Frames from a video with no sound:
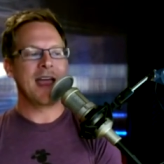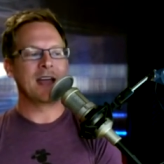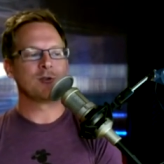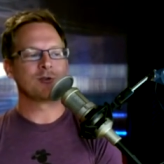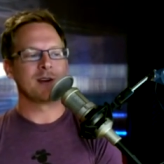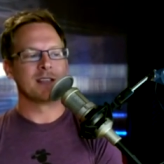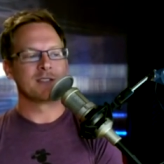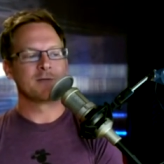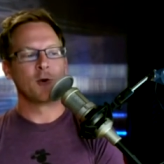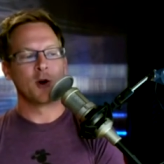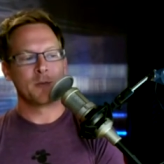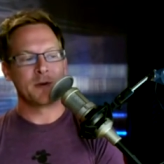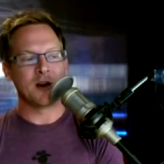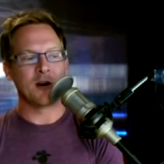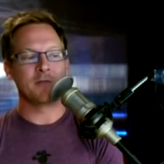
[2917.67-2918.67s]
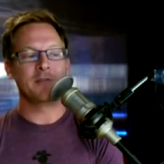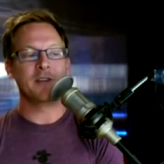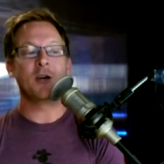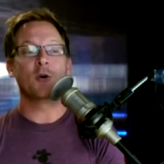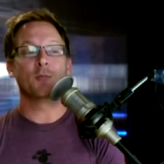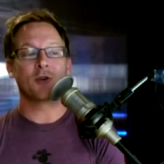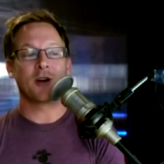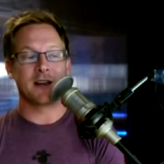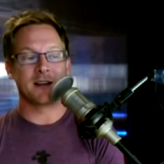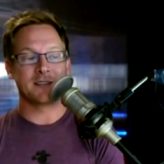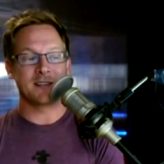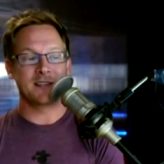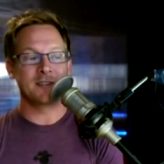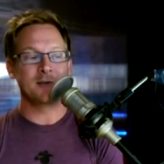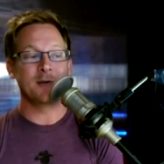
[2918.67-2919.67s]
and transforming our video
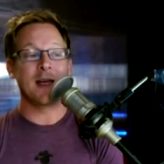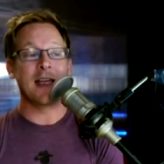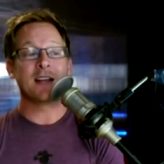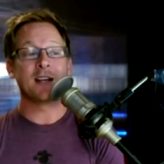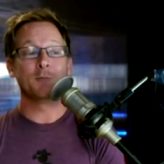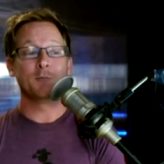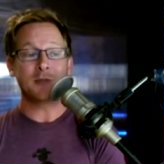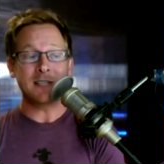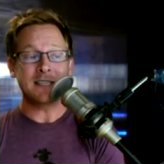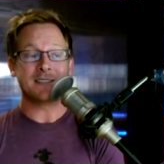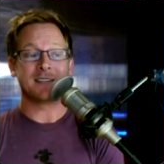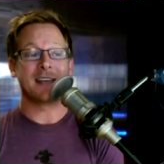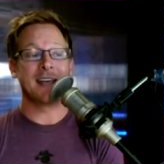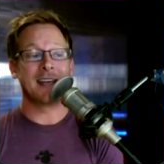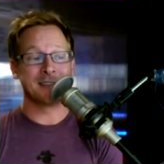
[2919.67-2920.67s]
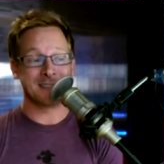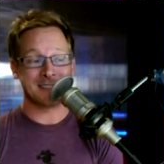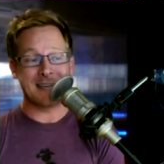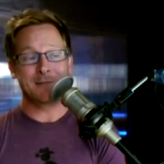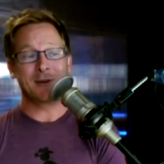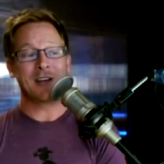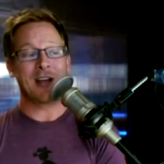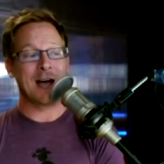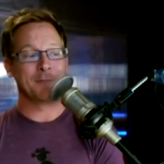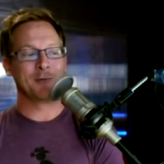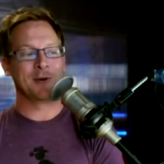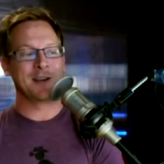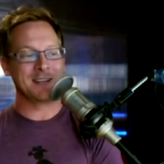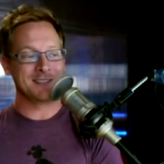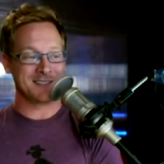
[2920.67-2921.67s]
product into a complete entertainment
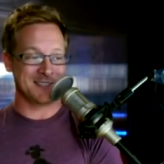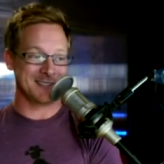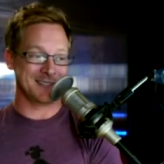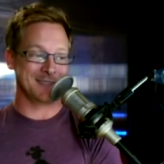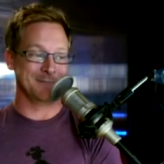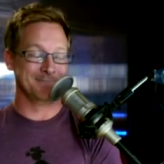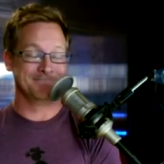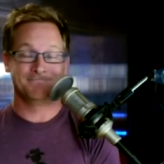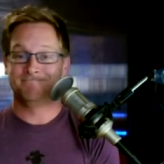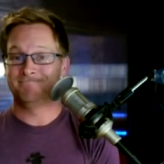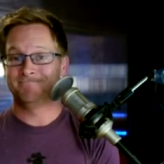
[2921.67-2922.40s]
operating system.